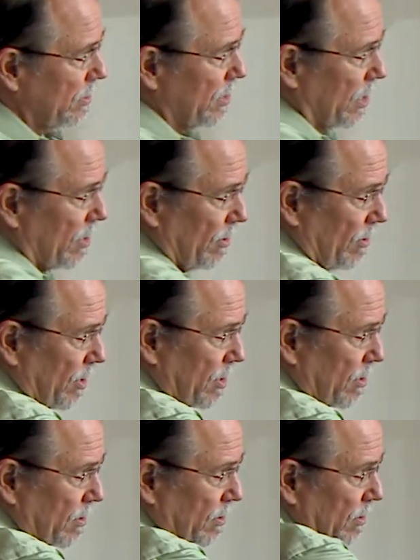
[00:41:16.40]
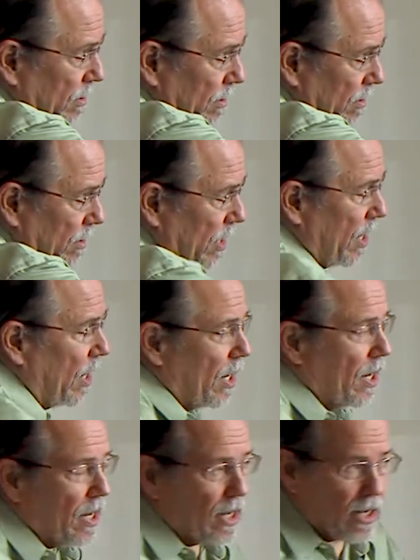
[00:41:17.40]
Take a look.
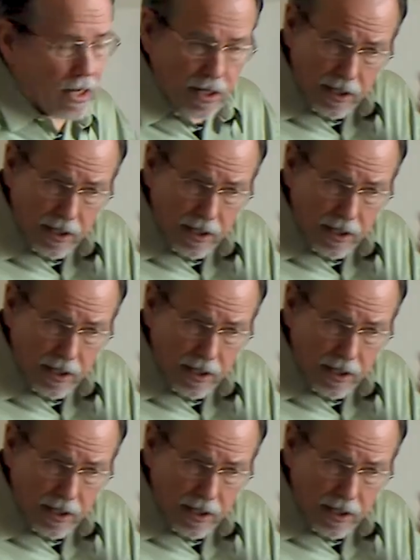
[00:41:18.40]
It